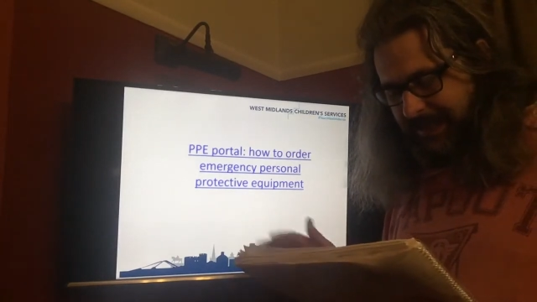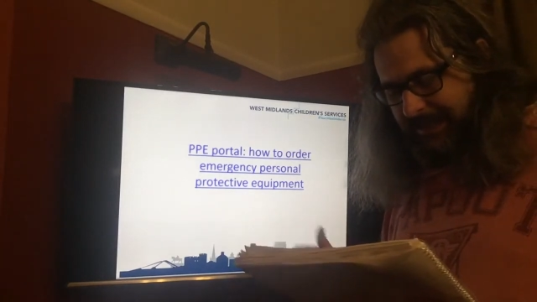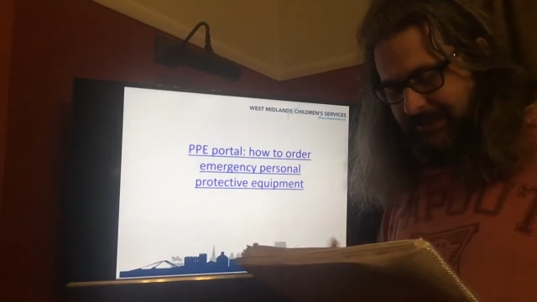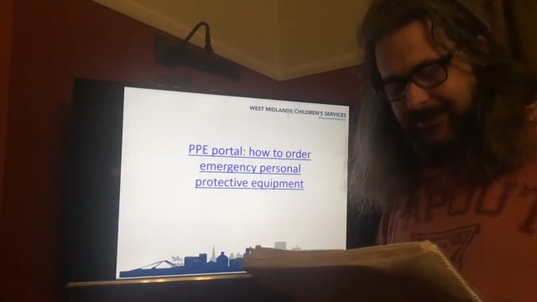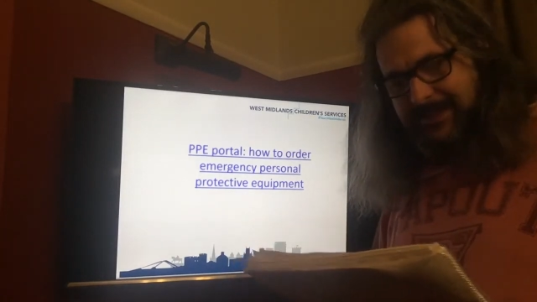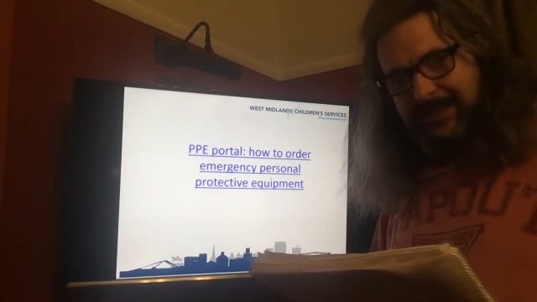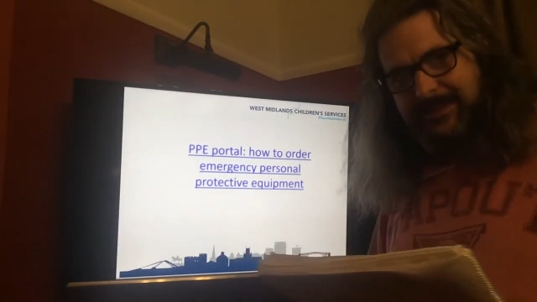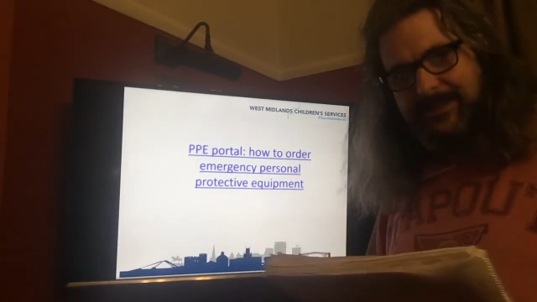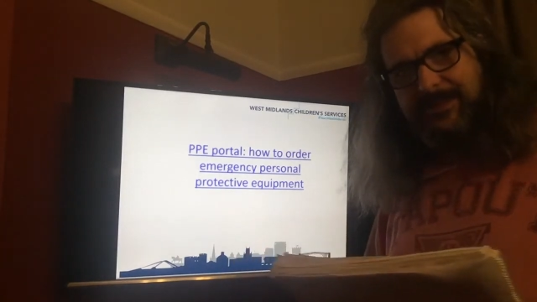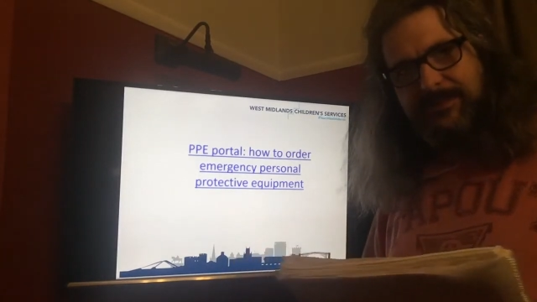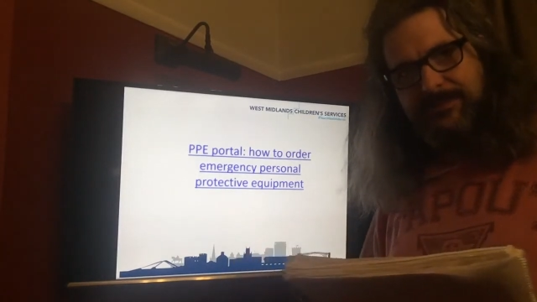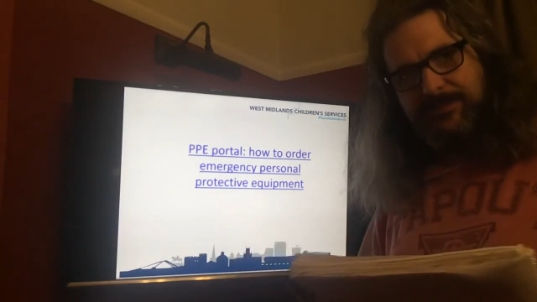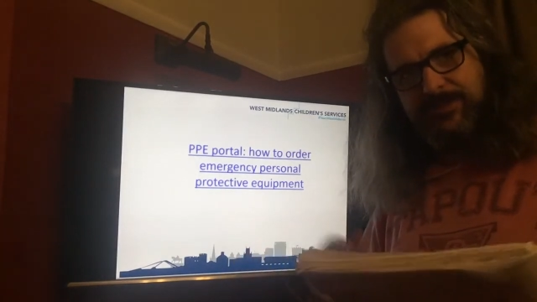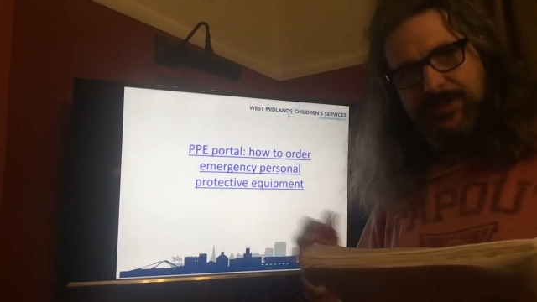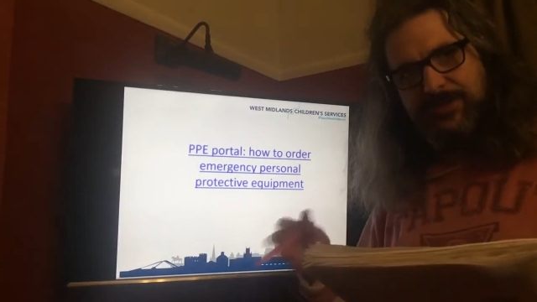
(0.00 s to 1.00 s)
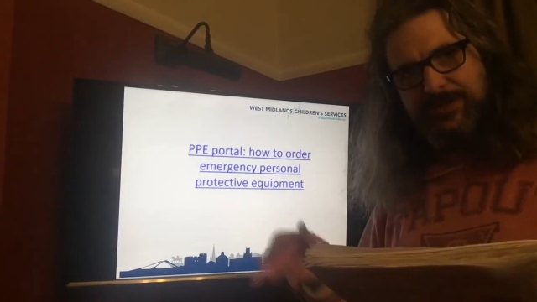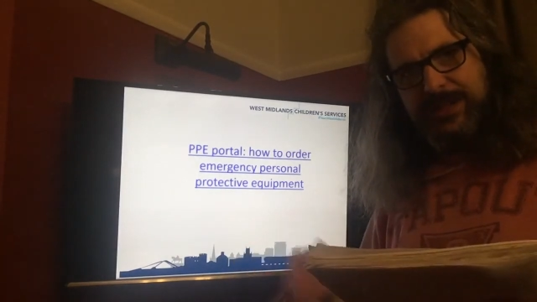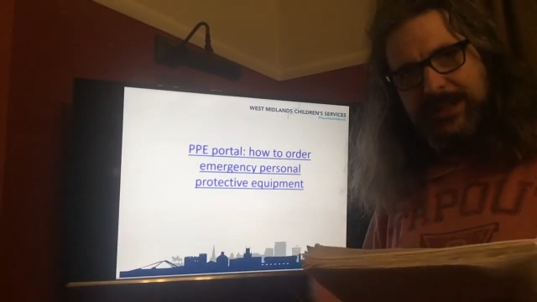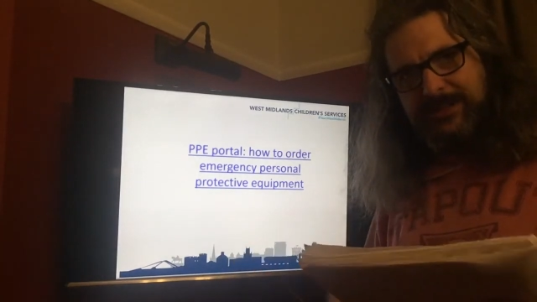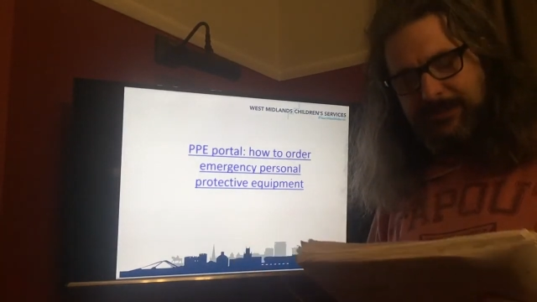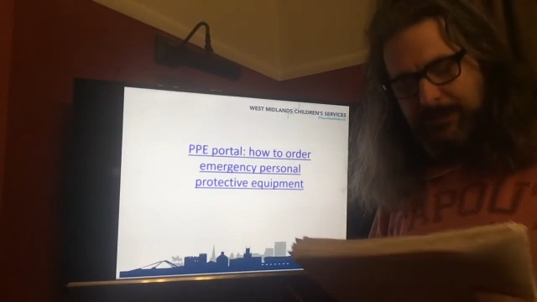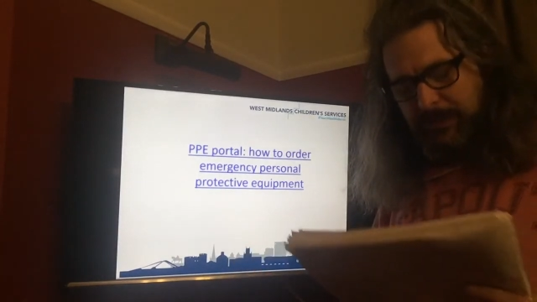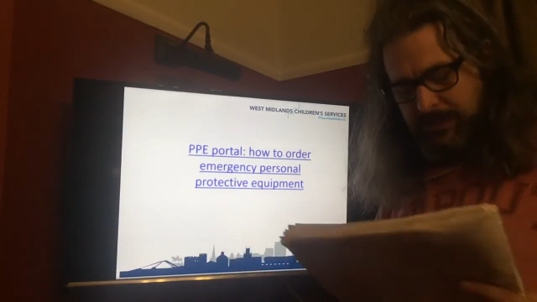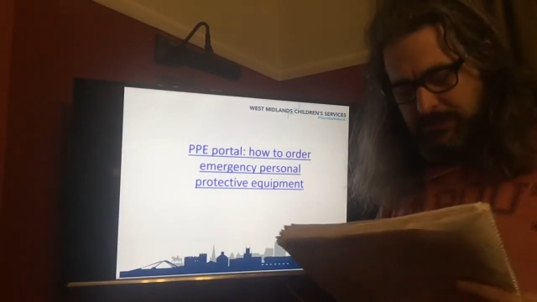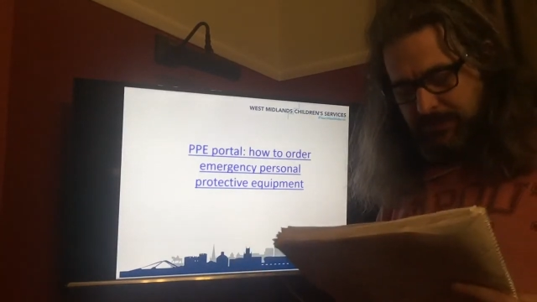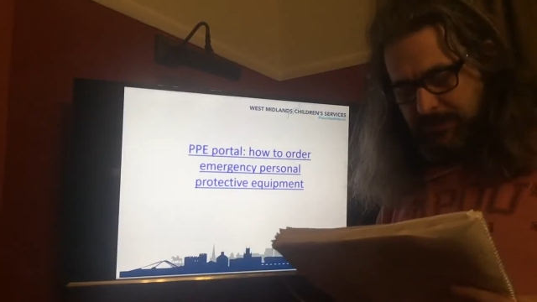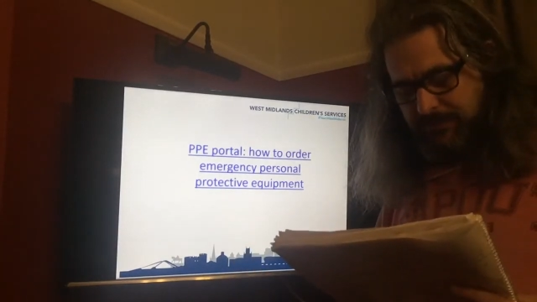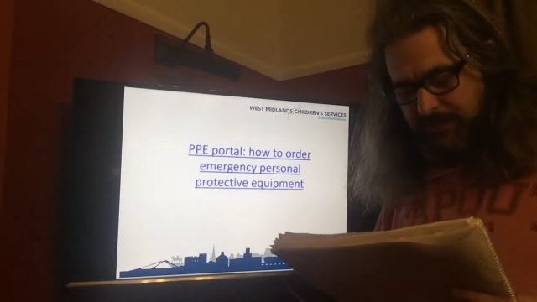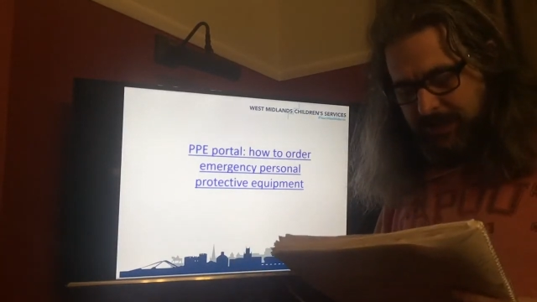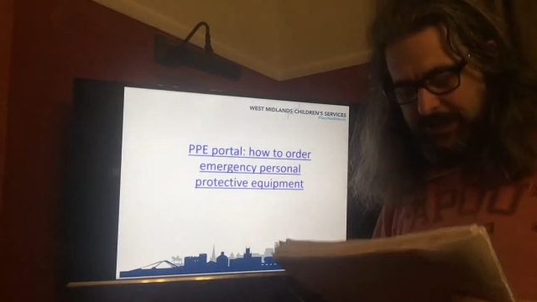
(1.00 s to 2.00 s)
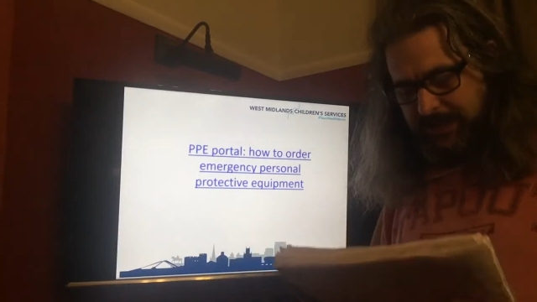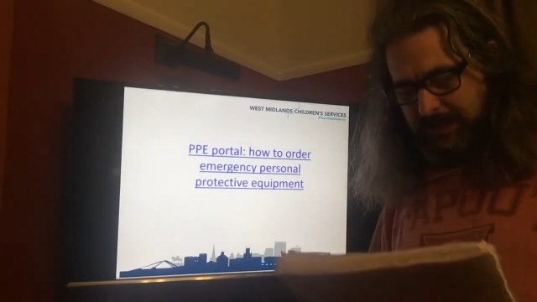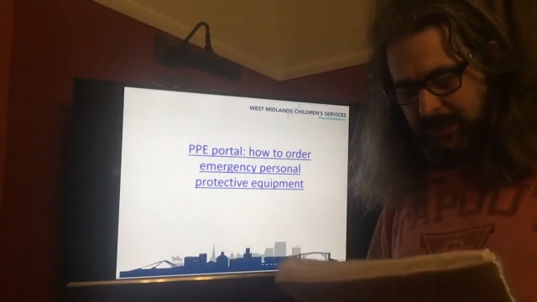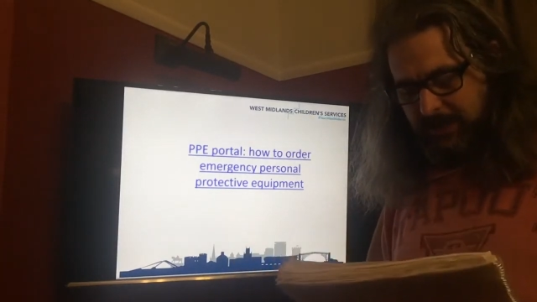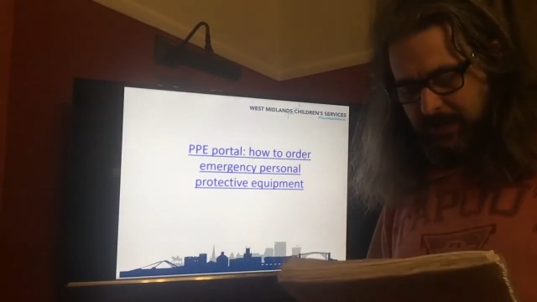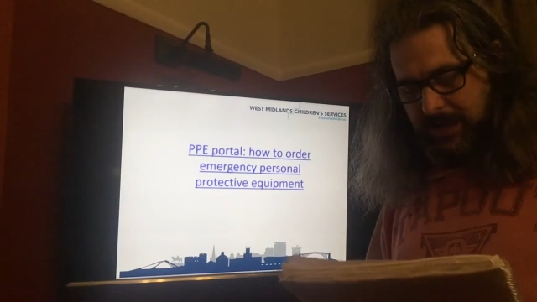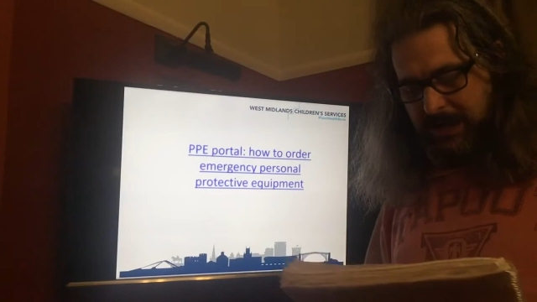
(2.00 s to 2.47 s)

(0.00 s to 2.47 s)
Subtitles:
access should their supplies be running low.